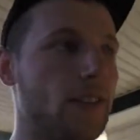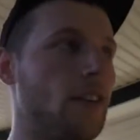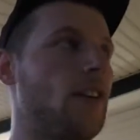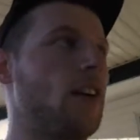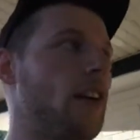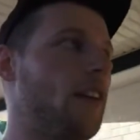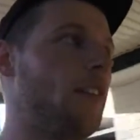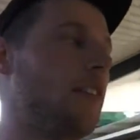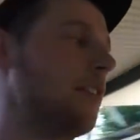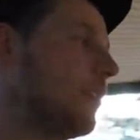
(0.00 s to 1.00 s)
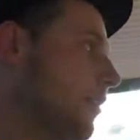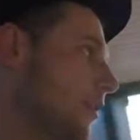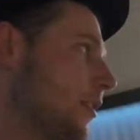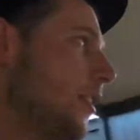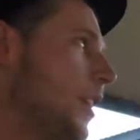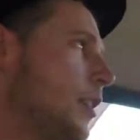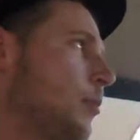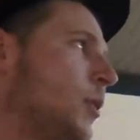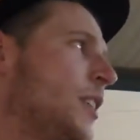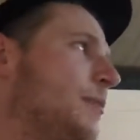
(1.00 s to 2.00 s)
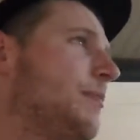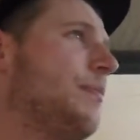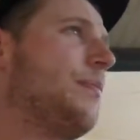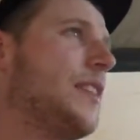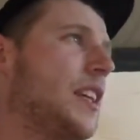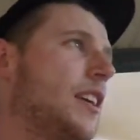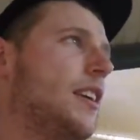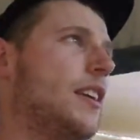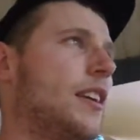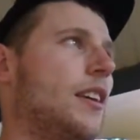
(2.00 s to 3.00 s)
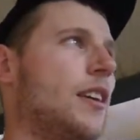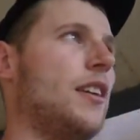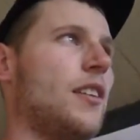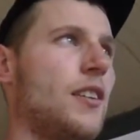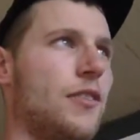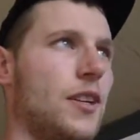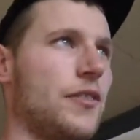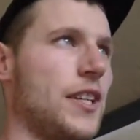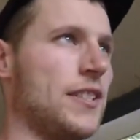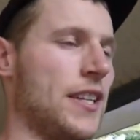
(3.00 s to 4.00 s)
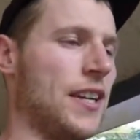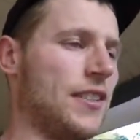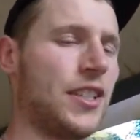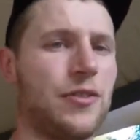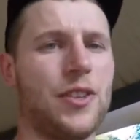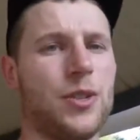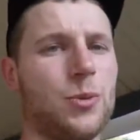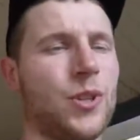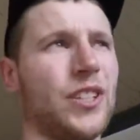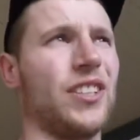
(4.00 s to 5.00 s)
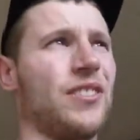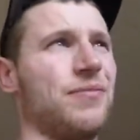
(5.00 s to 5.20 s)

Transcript: tired, tired boy. Five days out, just finished work.